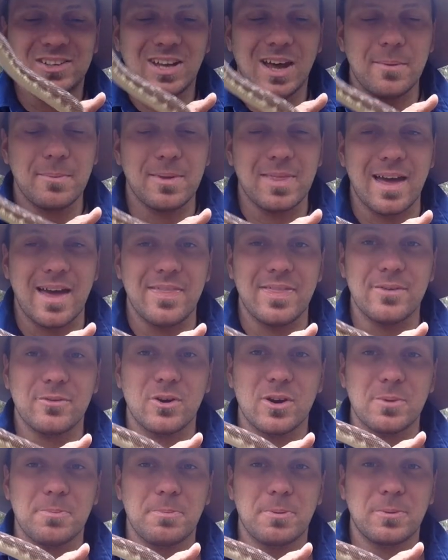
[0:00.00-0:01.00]
top of that, they've
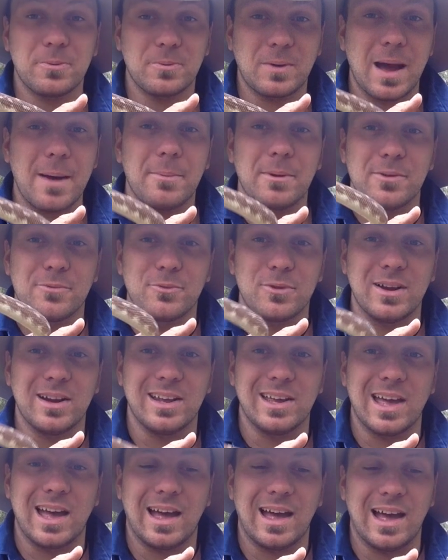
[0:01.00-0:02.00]
got a couple of
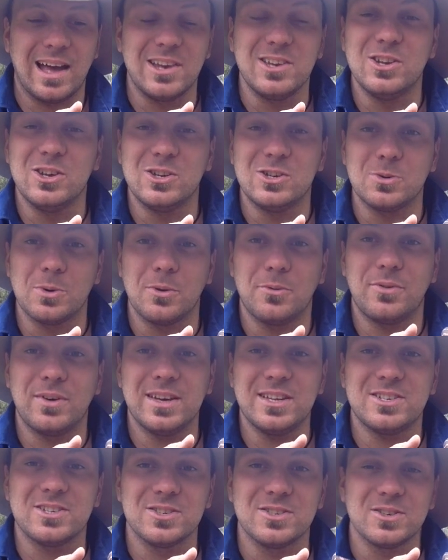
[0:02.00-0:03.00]
really unusual
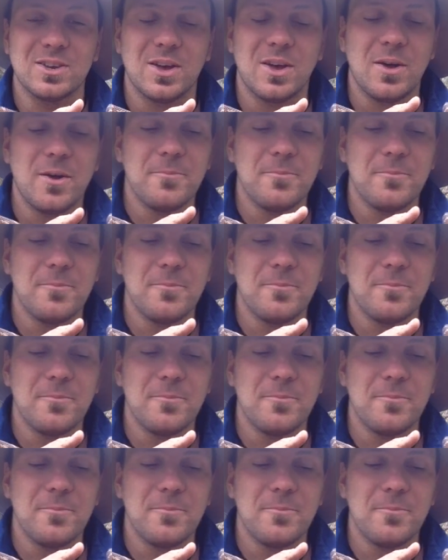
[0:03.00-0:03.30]
features.